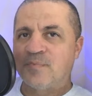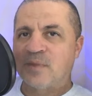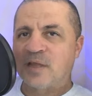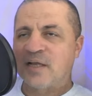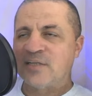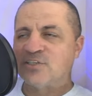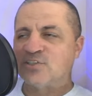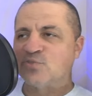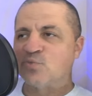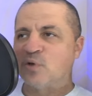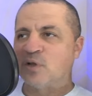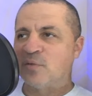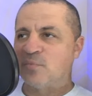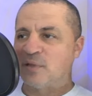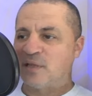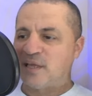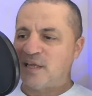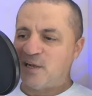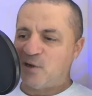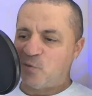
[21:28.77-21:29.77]
I just want him
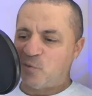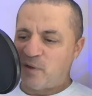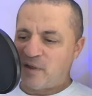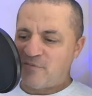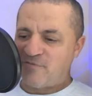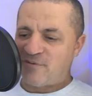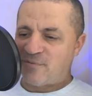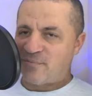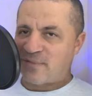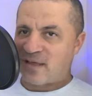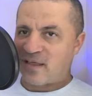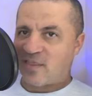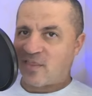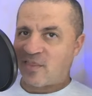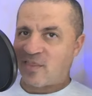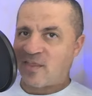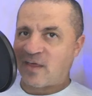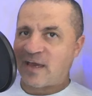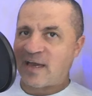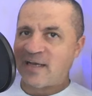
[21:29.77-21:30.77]
to get away from
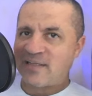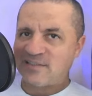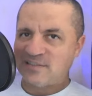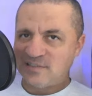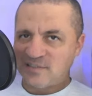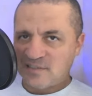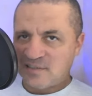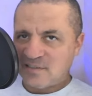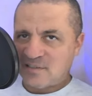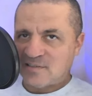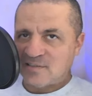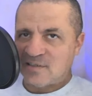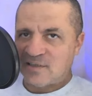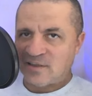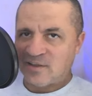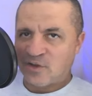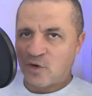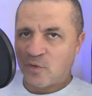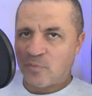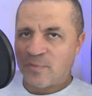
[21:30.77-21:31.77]
like that a
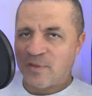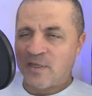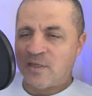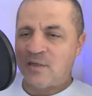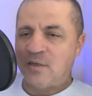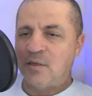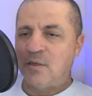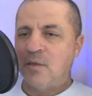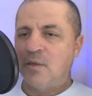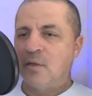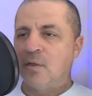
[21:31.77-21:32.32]
little bit.